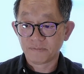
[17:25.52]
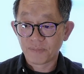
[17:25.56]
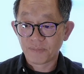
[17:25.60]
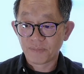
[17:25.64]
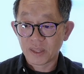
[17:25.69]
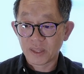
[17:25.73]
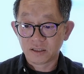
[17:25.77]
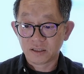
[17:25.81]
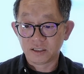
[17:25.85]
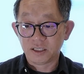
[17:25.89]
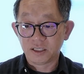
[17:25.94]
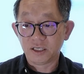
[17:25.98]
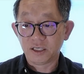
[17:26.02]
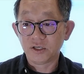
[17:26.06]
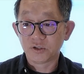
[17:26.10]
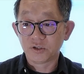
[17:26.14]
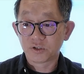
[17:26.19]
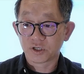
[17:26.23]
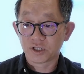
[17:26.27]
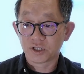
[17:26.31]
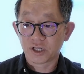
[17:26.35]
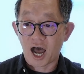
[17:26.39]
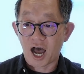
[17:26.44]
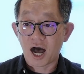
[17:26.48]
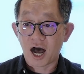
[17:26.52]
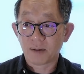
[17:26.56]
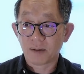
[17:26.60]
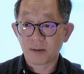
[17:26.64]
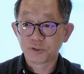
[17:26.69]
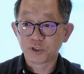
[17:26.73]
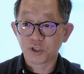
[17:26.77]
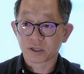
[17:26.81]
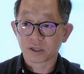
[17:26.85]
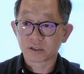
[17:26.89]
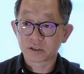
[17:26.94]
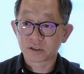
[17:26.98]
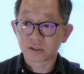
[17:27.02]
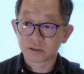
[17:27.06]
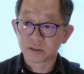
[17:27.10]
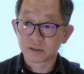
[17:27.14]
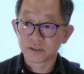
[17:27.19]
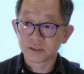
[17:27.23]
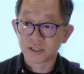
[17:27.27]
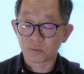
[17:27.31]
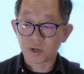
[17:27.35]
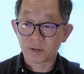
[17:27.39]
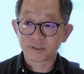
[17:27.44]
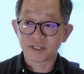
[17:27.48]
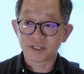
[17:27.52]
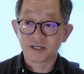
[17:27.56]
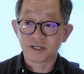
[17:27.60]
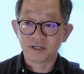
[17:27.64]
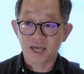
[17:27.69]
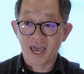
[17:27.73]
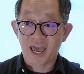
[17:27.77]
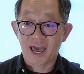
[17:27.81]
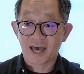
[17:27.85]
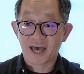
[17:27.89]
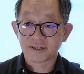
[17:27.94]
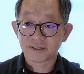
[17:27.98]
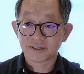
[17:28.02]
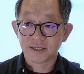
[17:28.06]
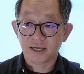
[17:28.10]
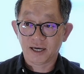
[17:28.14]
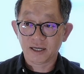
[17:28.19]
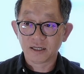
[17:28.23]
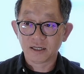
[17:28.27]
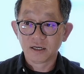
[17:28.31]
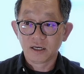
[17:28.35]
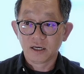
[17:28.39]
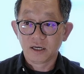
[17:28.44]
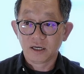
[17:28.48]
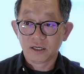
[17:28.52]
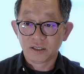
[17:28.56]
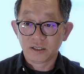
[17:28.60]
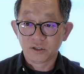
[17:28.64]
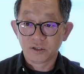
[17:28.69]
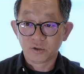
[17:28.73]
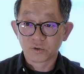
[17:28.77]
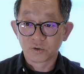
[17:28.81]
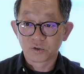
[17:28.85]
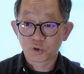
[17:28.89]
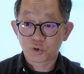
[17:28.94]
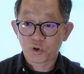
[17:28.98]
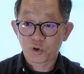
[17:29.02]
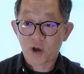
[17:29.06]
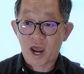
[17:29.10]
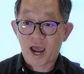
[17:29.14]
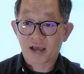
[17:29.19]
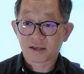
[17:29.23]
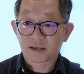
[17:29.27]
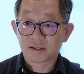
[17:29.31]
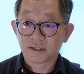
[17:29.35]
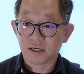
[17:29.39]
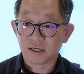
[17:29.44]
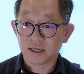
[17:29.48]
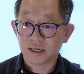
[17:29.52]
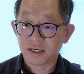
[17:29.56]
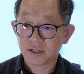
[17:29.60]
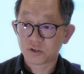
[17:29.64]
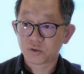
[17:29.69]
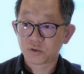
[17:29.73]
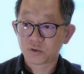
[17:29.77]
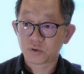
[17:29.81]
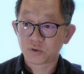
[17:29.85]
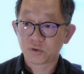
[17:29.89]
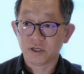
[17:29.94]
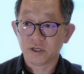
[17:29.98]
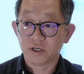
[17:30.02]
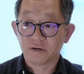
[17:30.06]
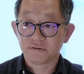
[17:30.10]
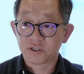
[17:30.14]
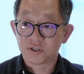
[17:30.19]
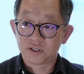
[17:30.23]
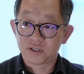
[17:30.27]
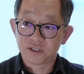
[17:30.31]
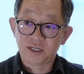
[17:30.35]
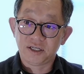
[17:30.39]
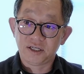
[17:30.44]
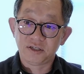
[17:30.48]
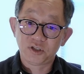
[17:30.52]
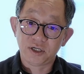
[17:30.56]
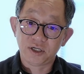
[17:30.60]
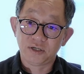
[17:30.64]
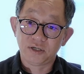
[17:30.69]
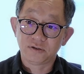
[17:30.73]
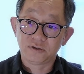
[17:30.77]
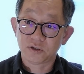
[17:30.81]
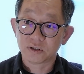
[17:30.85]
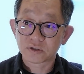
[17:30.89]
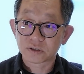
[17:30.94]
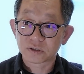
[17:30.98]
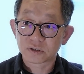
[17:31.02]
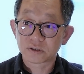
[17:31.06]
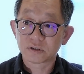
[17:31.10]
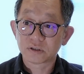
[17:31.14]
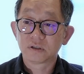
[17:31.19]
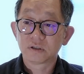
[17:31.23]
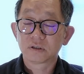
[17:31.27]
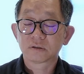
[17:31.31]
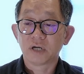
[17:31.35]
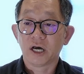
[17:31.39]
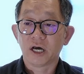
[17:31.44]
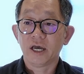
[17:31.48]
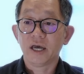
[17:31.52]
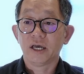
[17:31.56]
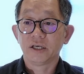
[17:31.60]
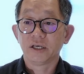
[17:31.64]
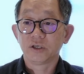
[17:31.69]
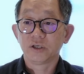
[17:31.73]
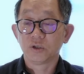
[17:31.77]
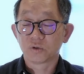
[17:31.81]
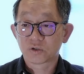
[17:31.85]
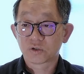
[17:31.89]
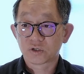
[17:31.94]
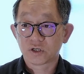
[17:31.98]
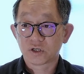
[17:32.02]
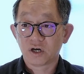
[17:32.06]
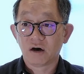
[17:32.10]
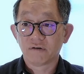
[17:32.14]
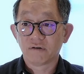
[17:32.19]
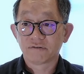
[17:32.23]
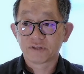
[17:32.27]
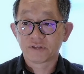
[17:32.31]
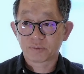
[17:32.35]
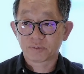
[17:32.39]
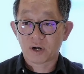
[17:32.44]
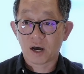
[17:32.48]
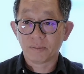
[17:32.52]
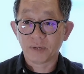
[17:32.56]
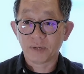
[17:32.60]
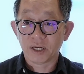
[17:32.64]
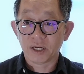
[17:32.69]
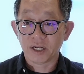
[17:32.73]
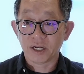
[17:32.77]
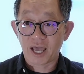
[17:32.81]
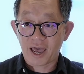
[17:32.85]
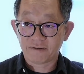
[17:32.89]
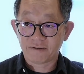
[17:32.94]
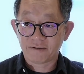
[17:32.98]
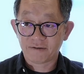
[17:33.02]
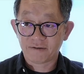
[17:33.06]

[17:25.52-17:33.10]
each of the object that represent an asset, you track the history of the state changes, right? And you solve the problem of having